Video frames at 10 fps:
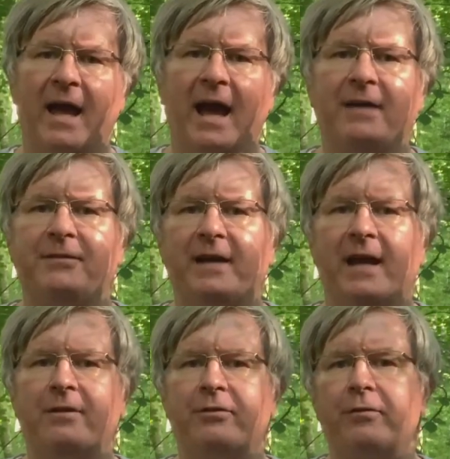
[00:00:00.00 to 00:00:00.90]
As the
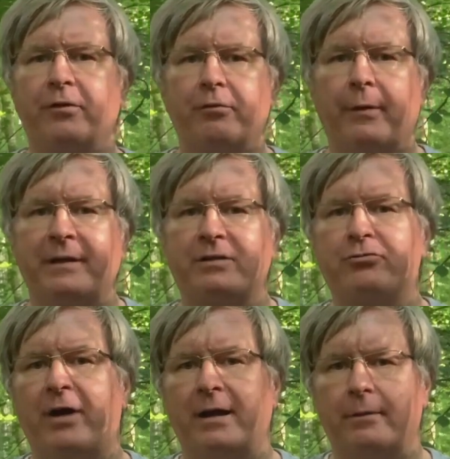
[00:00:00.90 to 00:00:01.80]
ends of the growing
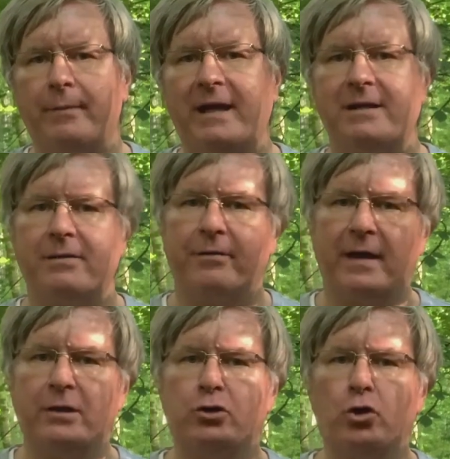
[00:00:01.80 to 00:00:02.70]
strand meet,
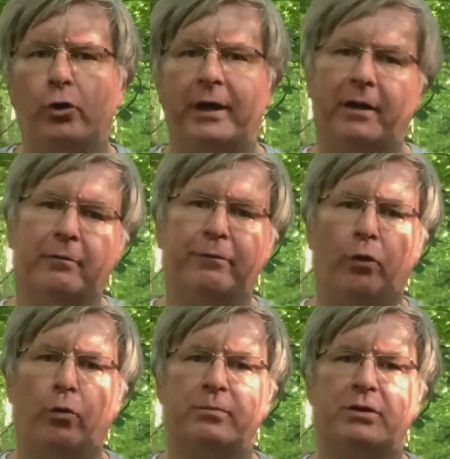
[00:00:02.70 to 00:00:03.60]
they join and
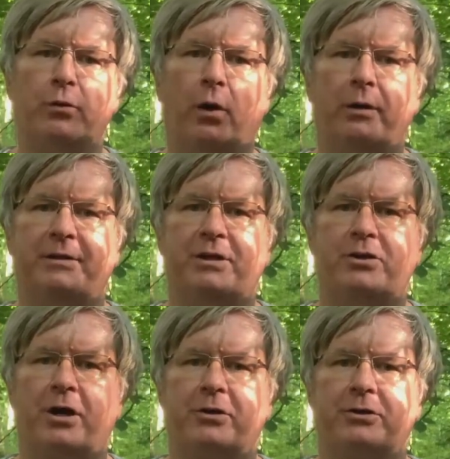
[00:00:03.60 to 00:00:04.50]
form 2 Holliday
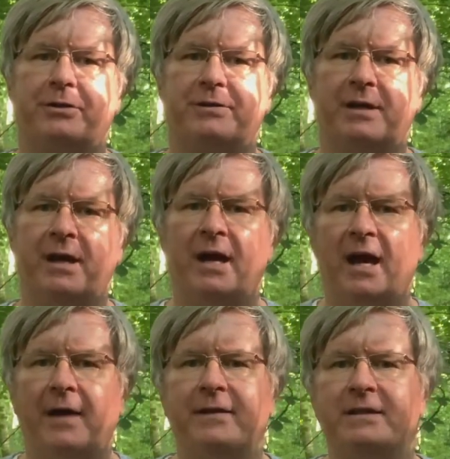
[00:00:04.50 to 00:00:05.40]
junctions,
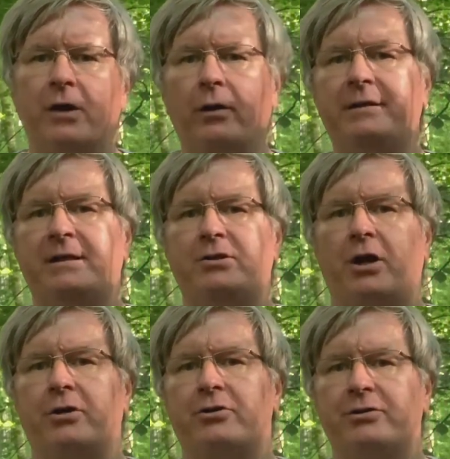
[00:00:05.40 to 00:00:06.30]
and these Holliday
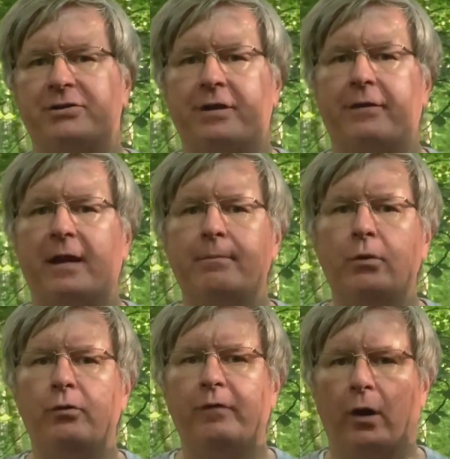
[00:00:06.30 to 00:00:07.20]
junctions can then
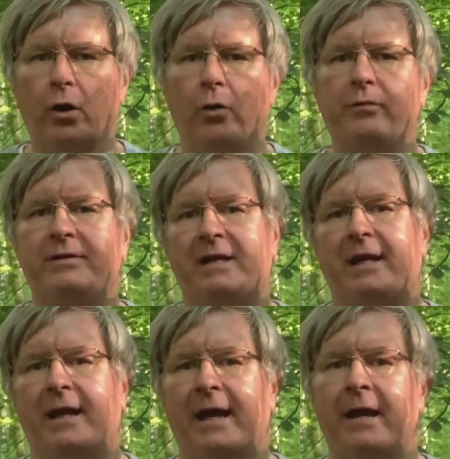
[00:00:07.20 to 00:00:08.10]
move along the
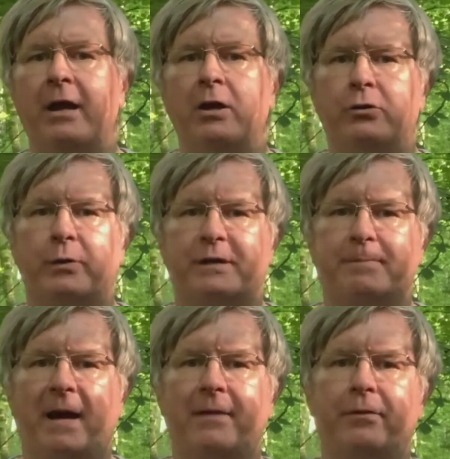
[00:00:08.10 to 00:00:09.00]
DNA to
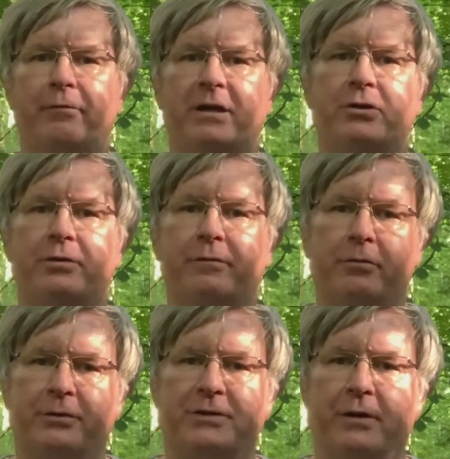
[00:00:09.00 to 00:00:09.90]
expand the region of
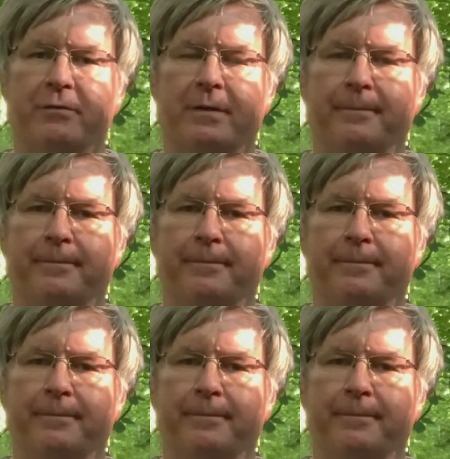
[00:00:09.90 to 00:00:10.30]
crossover.